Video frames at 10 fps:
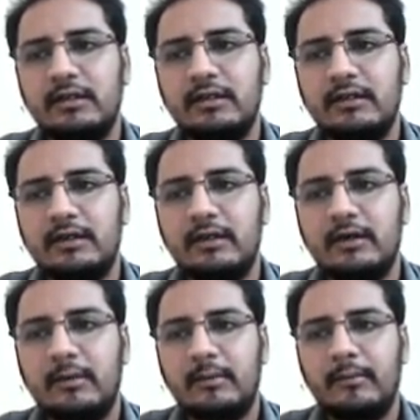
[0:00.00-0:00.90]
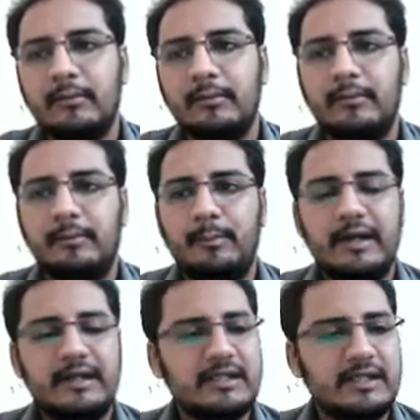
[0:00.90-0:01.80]
partitioning
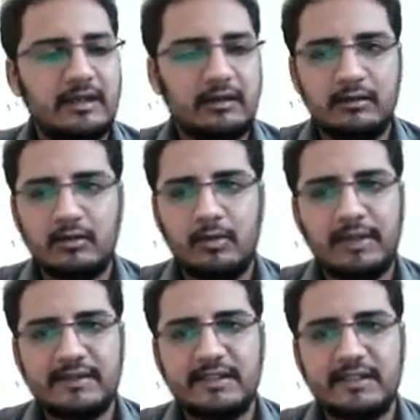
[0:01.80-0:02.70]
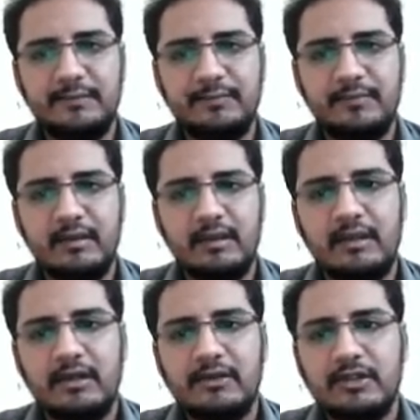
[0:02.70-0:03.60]
complexity. So this is your recurrence
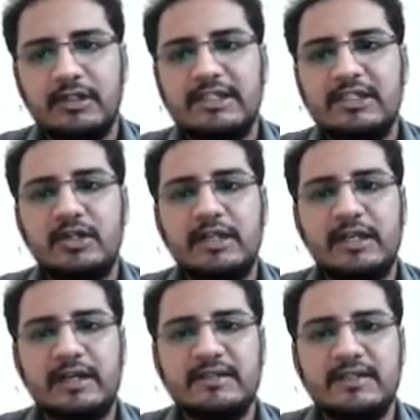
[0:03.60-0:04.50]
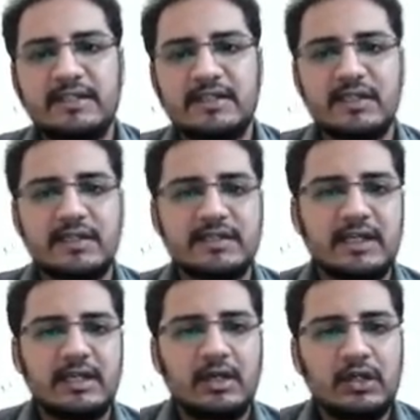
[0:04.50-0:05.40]
in this case. So what will be
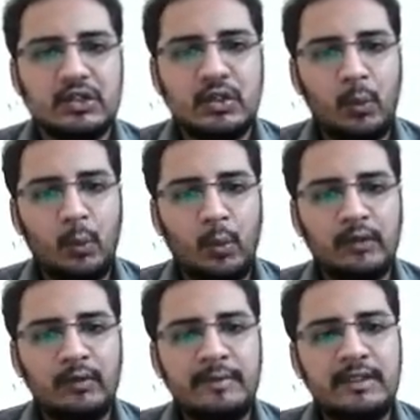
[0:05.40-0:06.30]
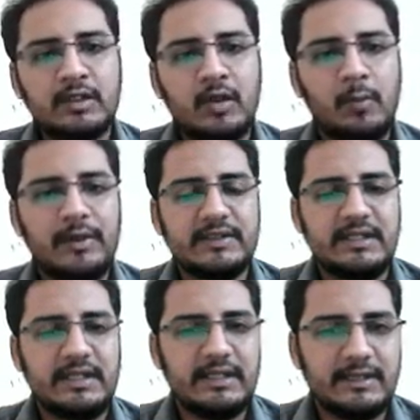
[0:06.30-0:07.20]
the complexity here?
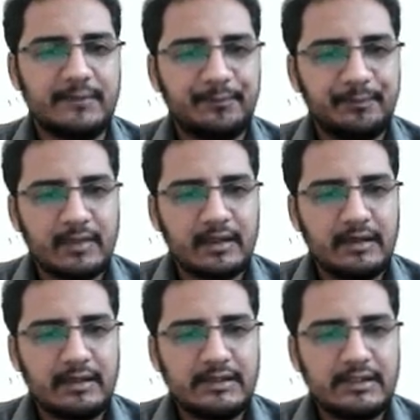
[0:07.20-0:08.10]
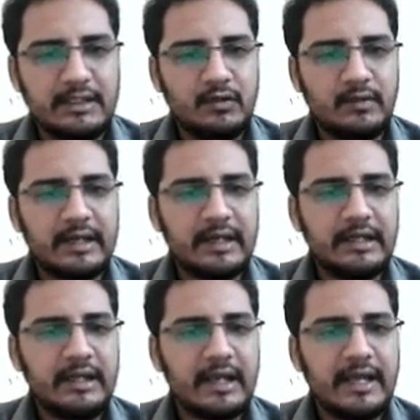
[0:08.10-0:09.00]
See, you are getting n by 4 problems
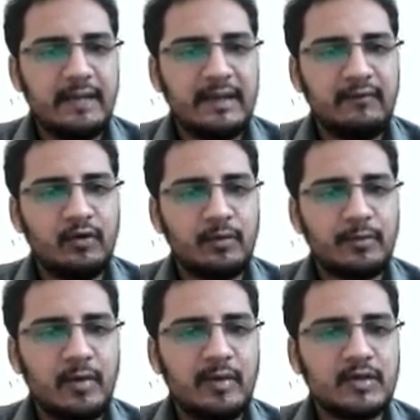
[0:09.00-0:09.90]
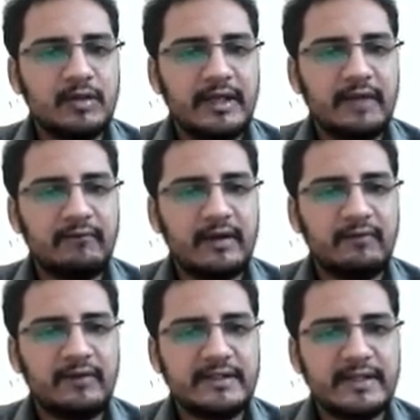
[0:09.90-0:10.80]
on the left hand side. When
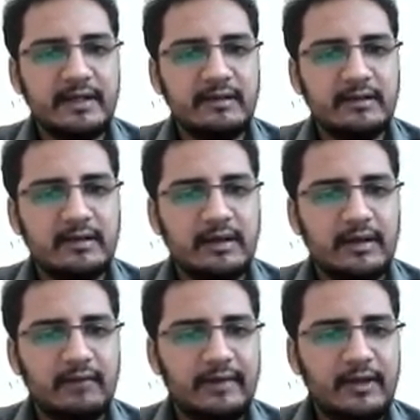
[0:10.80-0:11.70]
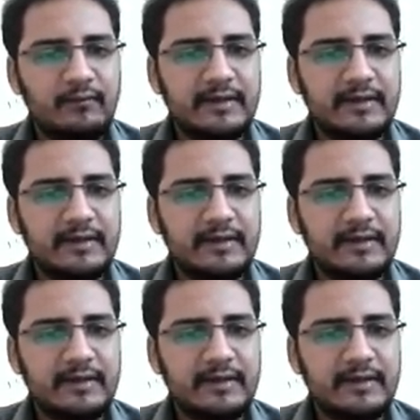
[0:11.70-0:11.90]
you further divide it, it will